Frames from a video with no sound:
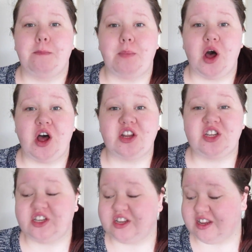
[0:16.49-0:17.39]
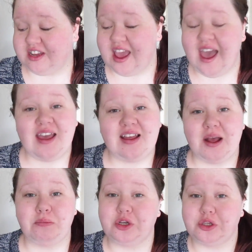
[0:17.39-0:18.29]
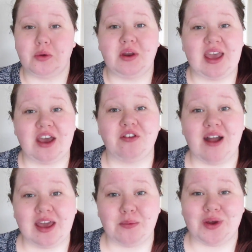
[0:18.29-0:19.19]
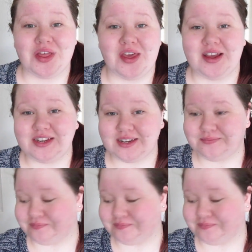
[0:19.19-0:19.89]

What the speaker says: But yeah, I'm just going to get cracking with it.